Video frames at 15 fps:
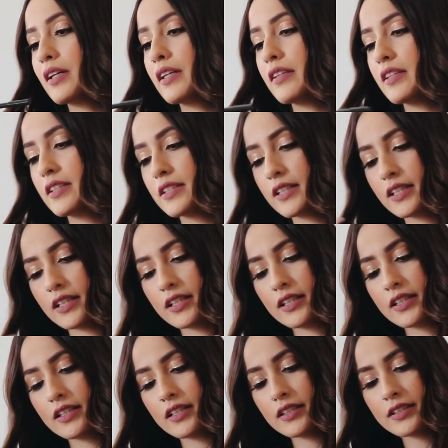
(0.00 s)
And this
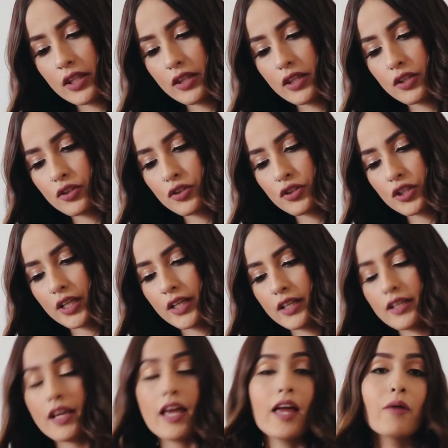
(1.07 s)
is in the
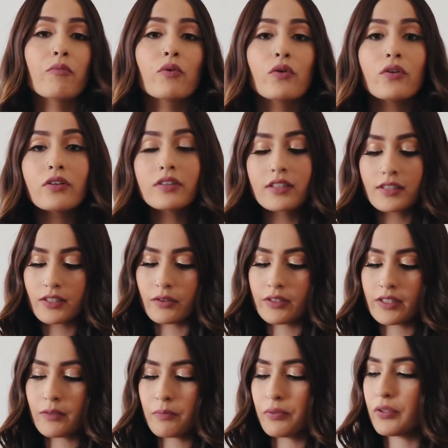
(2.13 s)
shade Emerald. So
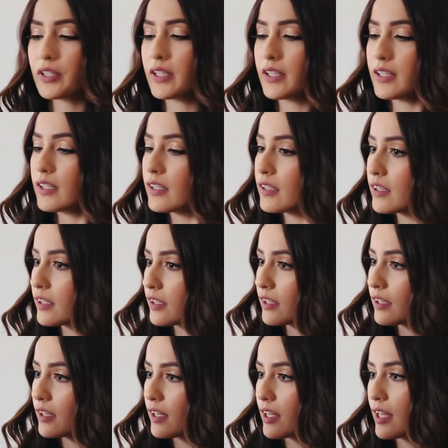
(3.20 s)
it's a pretty
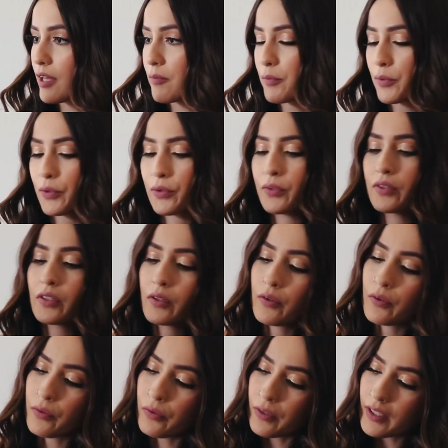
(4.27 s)
emerald
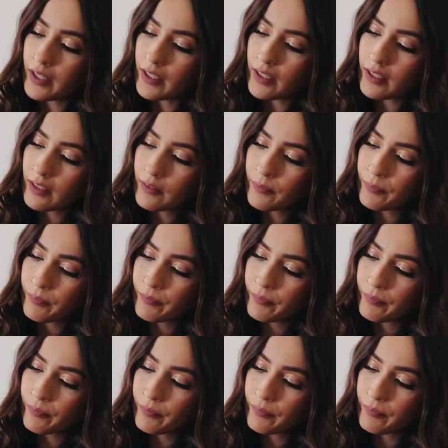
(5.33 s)
green.